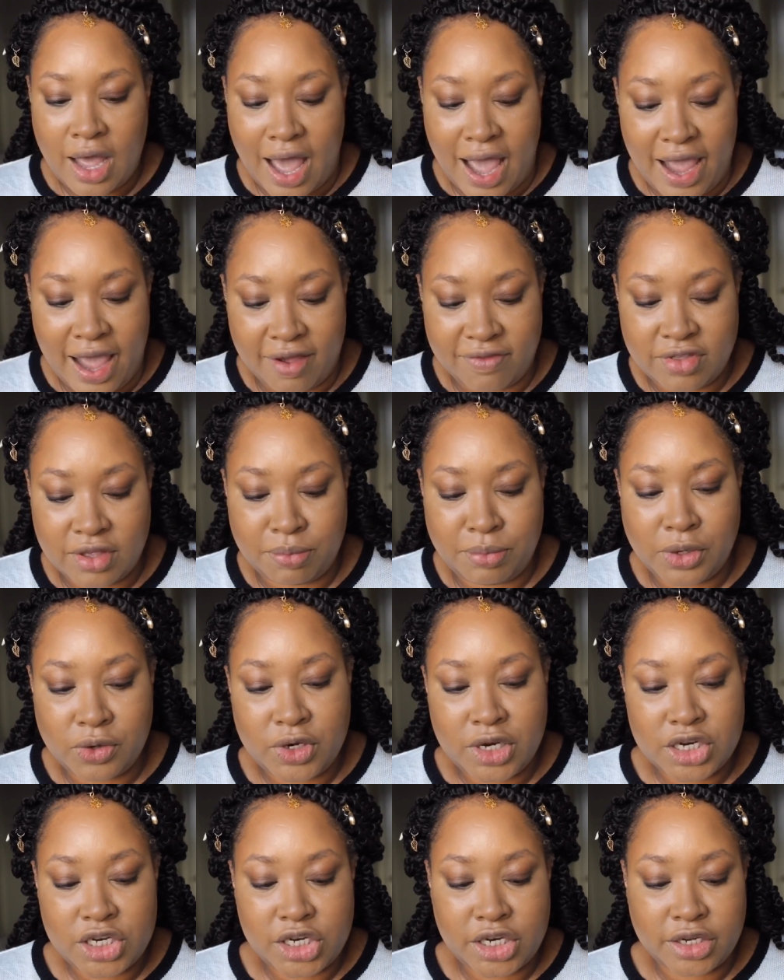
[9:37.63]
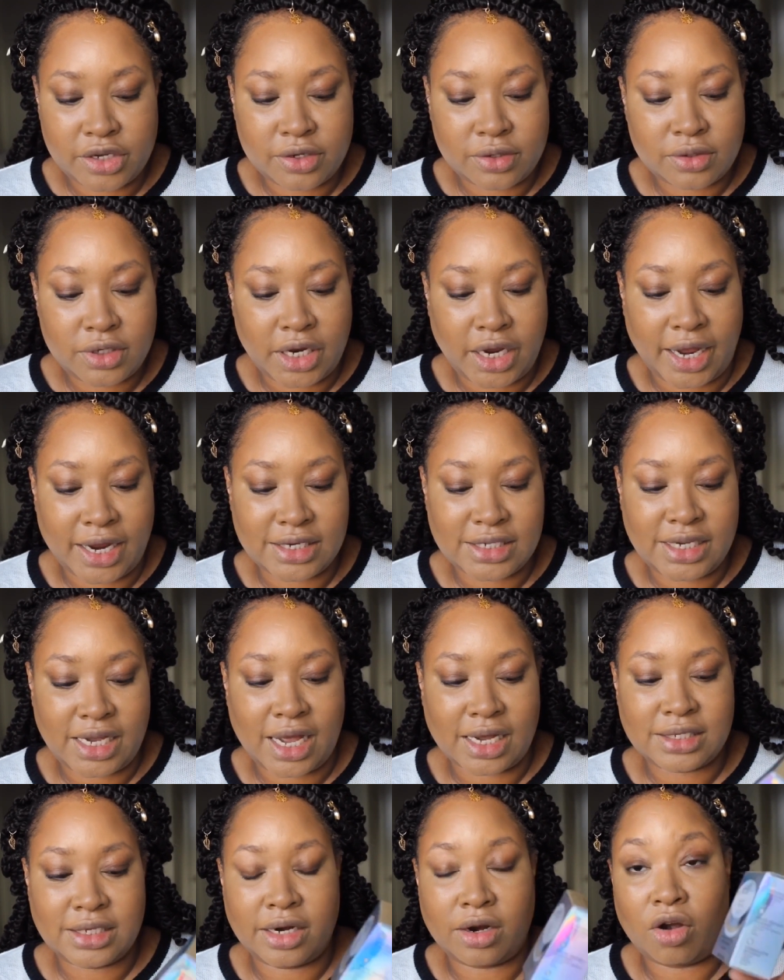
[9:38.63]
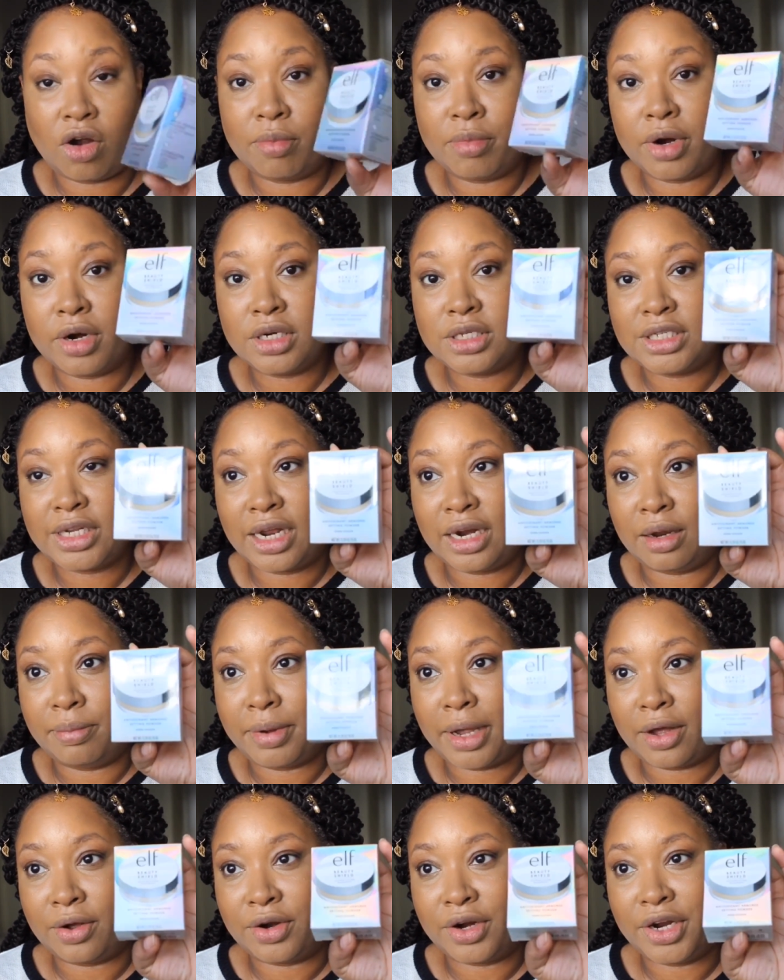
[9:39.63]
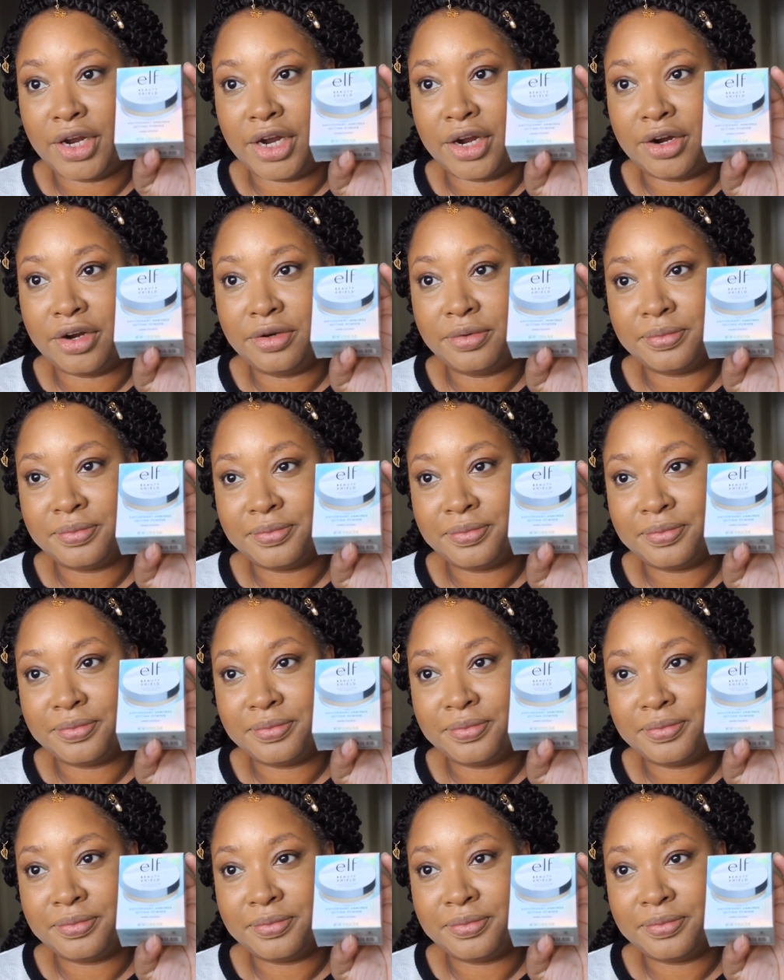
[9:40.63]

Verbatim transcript: I have the Beauty Shield Antioxidant Armored Setting Powder here.